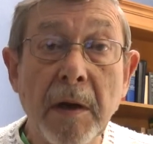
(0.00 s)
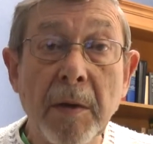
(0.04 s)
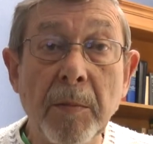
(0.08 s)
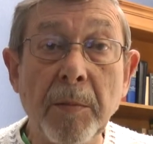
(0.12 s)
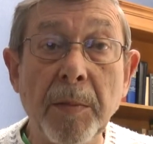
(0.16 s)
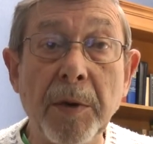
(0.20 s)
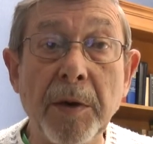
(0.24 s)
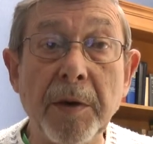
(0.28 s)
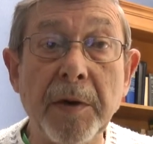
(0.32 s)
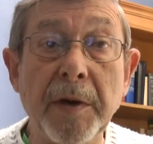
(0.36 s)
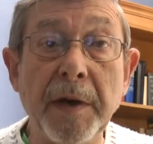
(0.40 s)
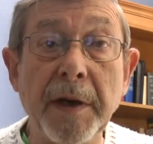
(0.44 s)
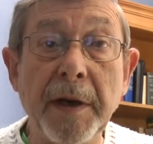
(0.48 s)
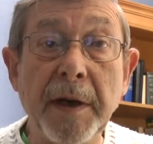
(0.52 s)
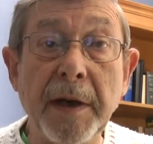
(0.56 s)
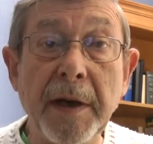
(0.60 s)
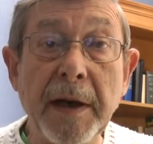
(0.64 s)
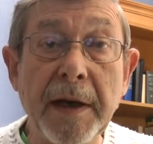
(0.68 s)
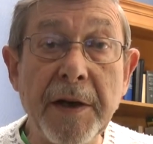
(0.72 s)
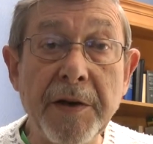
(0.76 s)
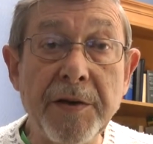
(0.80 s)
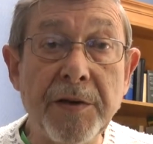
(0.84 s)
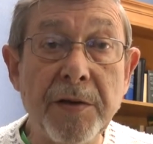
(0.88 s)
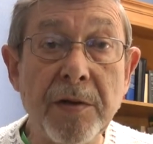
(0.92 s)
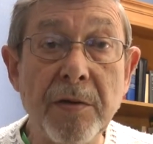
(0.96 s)
But
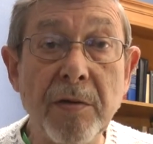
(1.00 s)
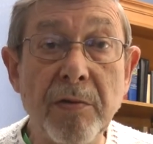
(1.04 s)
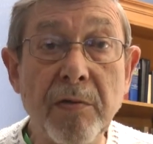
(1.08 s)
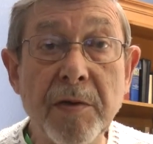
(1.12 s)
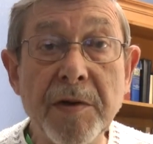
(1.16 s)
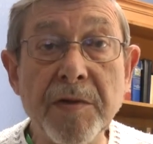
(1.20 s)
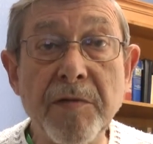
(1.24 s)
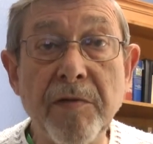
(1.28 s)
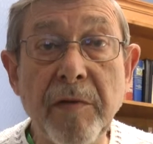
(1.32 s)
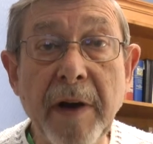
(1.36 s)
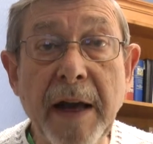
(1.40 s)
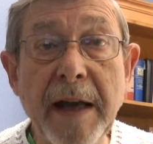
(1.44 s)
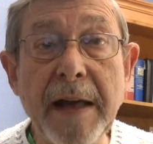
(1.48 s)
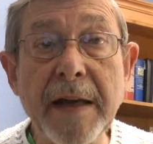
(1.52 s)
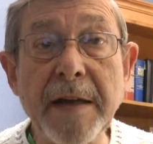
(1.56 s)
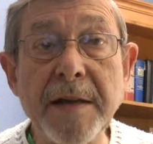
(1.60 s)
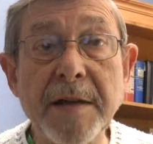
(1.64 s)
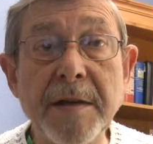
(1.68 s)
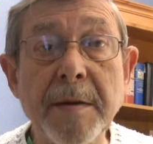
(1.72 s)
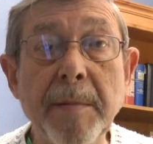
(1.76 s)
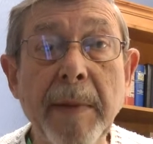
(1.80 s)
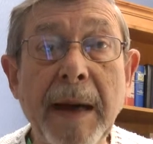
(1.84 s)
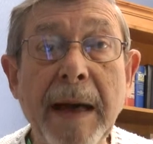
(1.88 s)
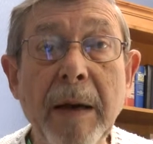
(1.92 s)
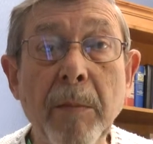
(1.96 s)
the issue was
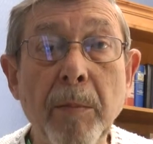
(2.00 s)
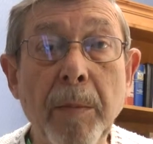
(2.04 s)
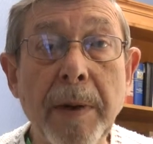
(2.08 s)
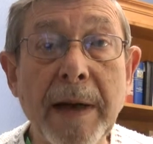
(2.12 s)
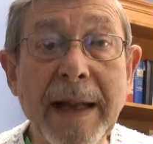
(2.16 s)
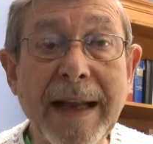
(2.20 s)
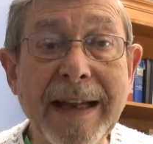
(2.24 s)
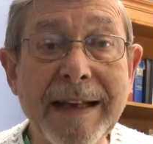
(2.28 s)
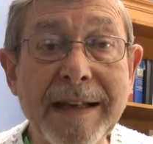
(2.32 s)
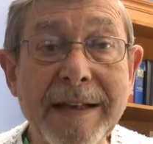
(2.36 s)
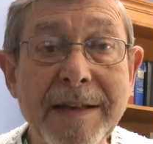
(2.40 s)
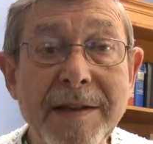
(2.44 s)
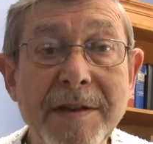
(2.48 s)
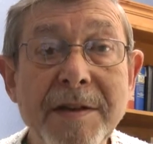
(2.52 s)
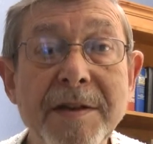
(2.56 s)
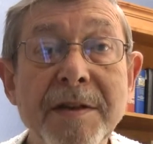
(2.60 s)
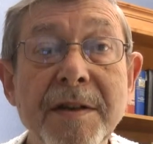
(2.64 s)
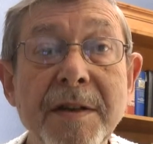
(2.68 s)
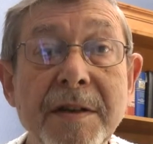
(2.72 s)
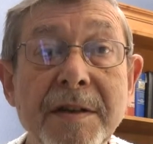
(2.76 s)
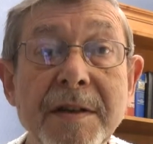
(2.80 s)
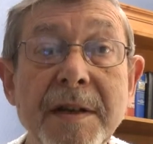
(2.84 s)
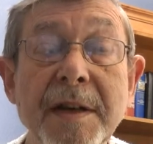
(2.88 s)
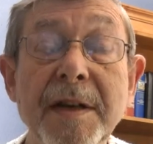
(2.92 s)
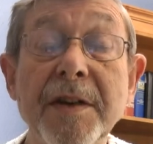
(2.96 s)
raised about plans
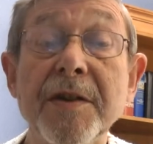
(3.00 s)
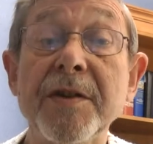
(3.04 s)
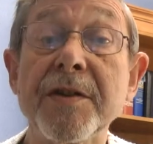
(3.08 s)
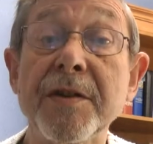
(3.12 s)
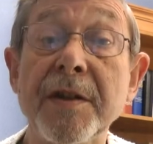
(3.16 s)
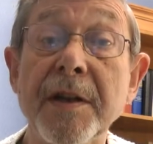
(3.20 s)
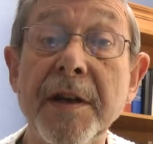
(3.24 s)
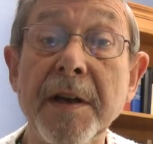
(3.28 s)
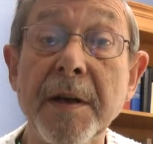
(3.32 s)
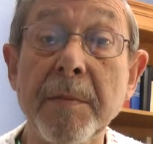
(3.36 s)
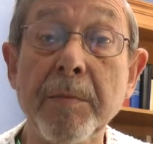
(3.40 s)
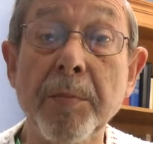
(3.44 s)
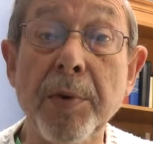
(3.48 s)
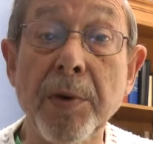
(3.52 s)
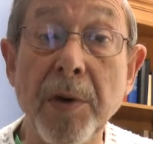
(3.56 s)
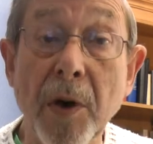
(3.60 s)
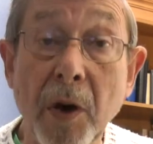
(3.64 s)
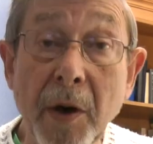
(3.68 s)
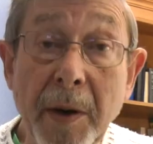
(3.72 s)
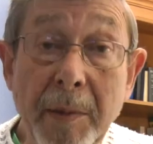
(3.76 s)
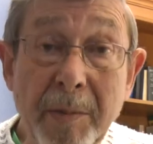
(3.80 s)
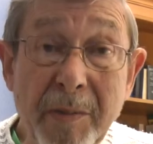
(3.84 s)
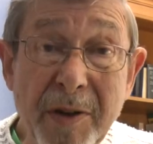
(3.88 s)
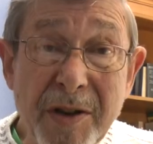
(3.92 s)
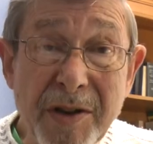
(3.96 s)
to teach the
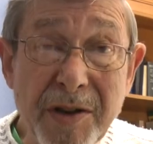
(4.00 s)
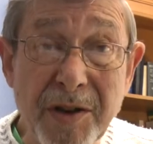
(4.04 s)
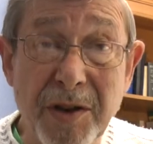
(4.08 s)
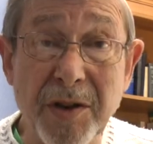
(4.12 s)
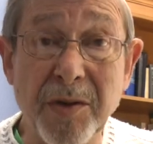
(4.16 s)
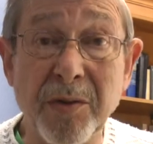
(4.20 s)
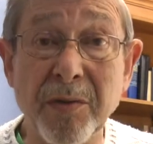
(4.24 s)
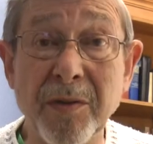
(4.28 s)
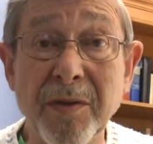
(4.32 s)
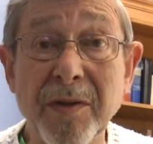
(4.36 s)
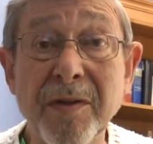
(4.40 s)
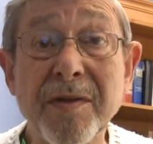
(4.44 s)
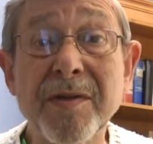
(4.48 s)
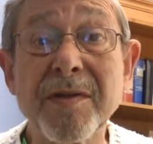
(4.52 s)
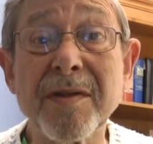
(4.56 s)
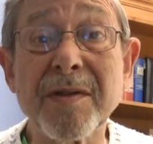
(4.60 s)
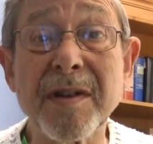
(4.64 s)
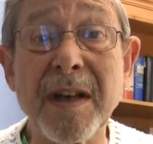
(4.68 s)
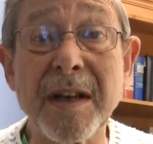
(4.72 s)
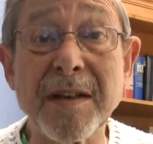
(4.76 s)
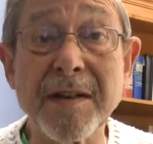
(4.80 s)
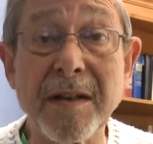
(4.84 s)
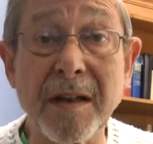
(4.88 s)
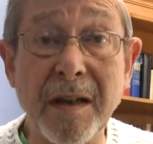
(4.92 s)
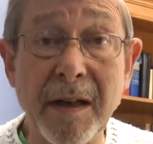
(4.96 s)
primary students,
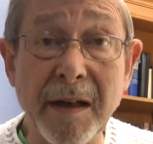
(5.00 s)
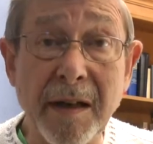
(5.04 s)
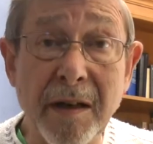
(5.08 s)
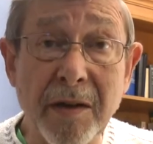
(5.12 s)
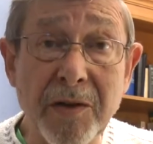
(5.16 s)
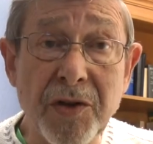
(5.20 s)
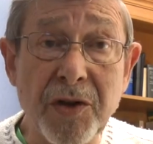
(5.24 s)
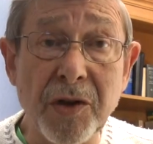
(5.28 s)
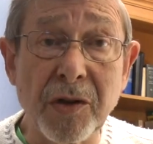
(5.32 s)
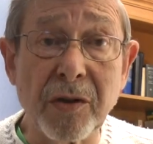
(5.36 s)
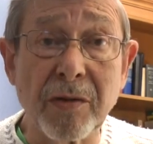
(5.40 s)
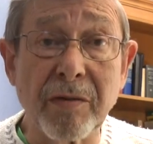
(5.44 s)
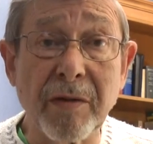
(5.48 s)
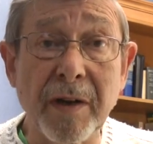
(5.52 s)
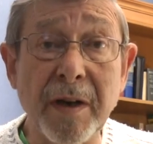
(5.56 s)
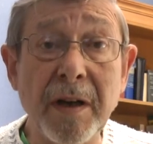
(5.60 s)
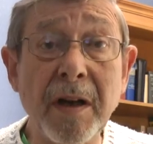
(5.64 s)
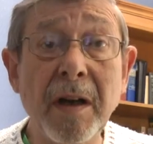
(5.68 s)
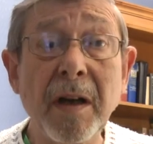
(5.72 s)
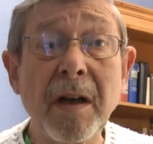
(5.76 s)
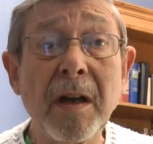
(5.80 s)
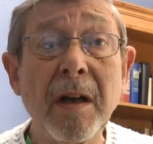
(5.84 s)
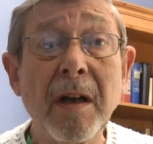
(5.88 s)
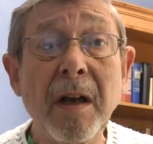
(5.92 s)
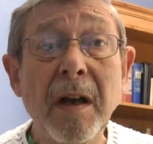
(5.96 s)
that's the little children,
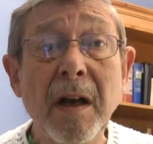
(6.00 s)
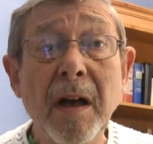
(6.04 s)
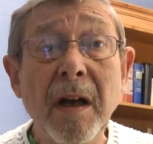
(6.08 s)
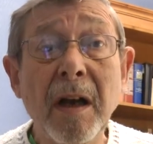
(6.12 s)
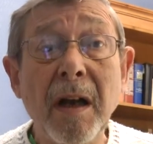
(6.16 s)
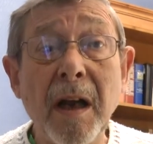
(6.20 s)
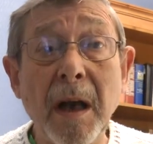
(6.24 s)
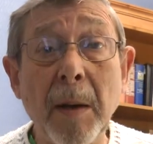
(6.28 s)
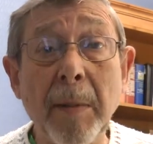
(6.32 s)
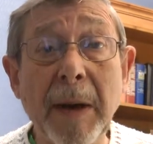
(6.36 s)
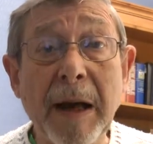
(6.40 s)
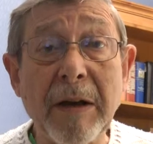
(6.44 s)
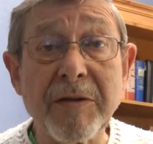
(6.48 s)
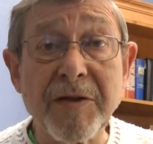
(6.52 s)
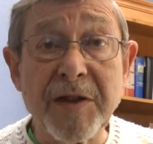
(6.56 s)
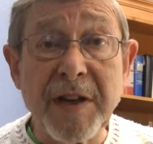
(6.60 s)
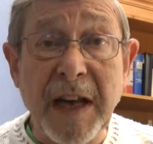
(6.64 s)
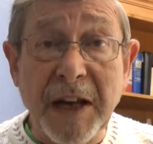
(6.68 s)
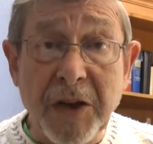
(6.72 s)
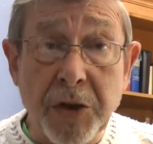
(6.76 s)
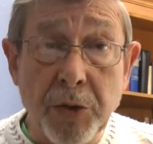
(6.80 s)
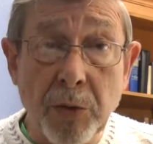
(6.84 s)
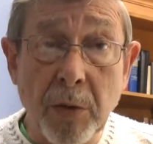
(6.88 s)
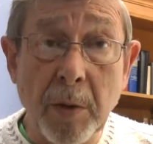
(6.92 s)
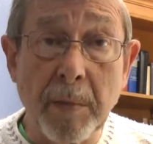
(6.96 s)
about
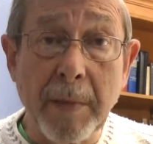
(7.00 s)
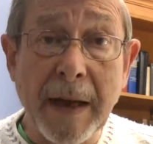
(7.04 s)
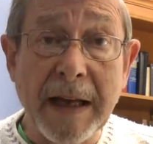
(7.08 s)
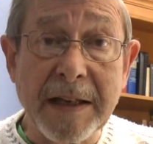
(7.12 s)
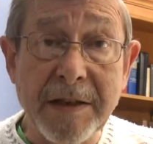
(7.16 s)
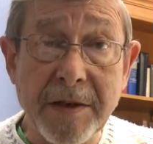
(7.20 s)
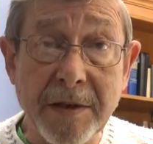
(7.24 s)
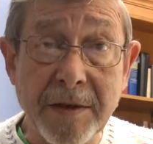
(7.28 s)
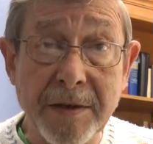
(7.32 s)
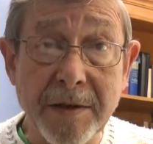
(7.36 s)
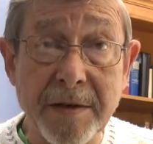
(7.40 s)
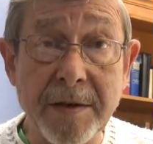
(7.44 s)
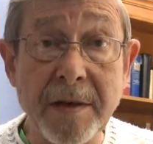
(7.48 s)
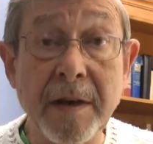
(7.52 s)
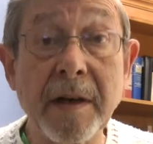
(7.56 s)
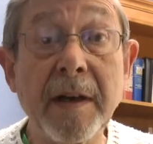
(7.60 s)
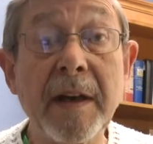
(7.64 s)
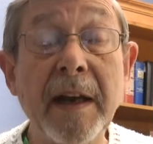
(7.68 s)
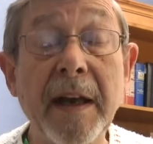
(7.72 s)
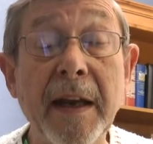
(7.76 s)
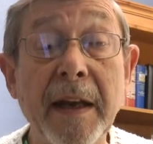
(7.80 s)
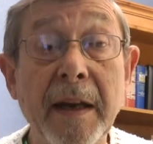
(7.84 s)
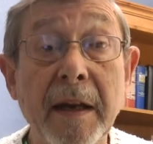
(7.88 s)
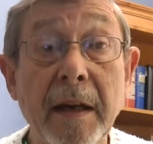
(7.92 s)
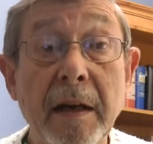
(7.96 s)
sexual matters,
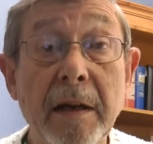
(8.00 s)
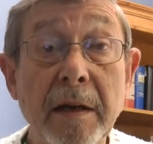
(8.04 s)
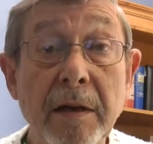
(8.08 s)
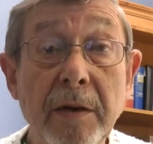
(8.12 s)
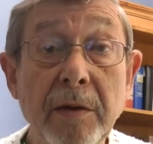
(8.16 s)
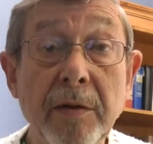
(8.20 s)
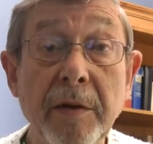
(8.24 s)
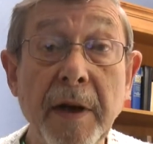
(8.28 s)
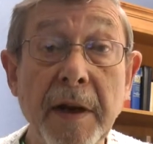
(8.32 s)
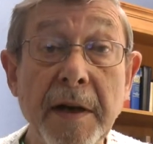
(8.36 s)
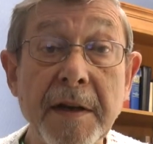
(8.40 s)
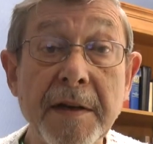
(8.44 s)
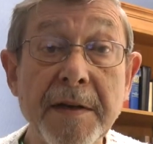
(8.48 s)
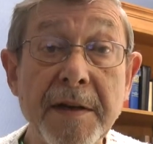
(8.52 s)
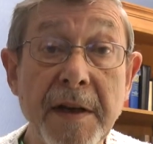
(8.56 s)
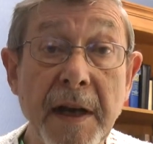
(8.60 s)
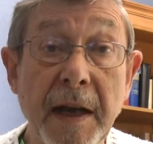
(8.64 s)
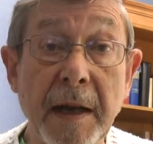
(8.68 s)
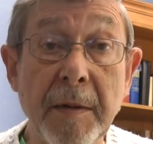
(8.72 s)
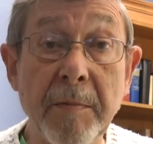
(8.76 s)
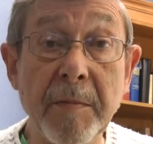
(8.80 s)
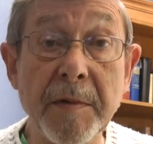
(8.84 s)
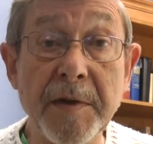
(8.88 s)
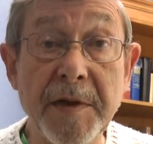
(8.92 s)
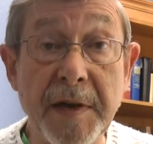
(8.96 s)
including
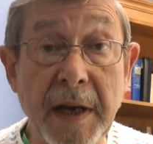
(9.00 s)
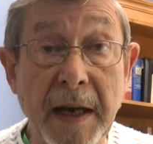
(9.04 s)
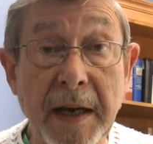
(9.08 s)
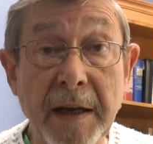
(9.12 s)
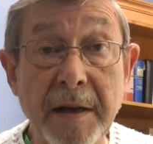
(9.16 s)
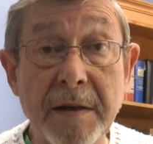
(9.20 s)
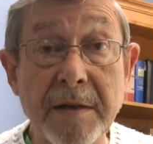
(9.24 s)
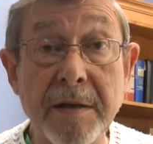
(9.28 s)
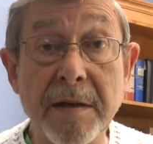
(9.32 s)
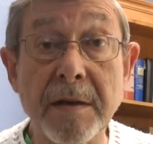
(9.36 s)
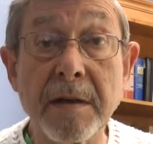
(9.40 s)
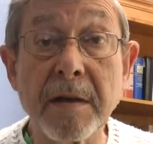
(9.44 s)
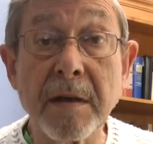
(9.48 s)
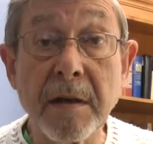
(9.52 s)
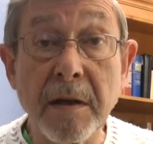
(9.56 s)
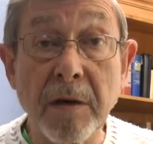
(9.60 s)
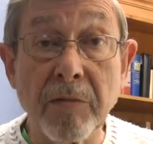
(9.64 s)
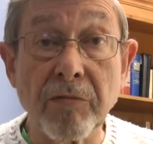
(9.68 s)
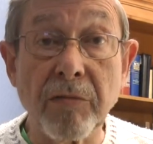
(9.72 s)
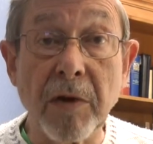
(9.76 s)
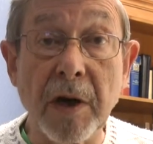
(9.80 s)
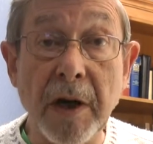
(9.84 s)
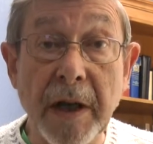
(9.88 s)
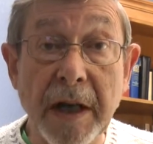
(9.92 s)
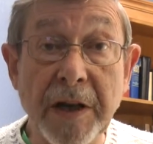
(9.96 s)
same-sex
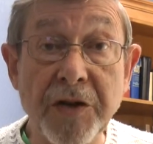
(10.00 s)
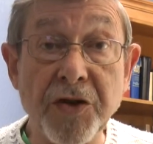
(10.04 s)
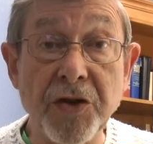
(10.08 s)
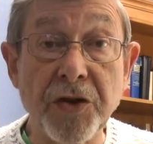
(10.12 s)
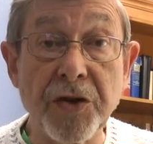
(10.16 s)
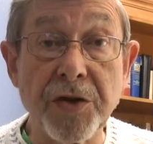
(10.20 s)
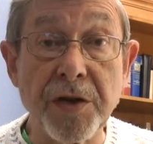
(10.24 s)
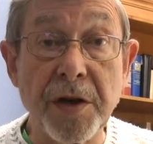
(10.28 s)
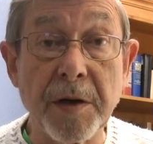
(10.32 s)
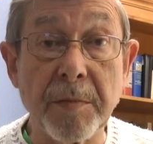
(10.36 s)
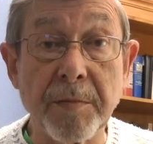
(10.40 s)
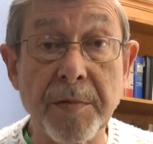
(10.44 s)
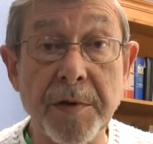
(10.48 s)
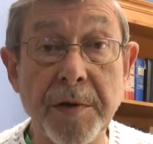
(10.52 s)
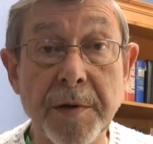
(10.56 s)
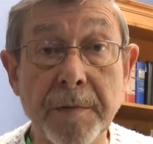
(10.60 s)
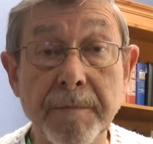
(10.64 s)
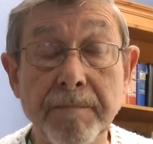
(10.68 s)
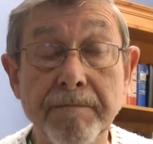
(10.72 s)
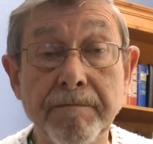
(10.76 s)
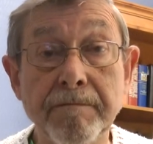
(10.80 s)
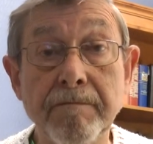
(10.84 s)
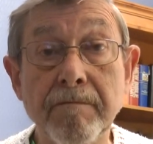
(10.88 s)
relationships.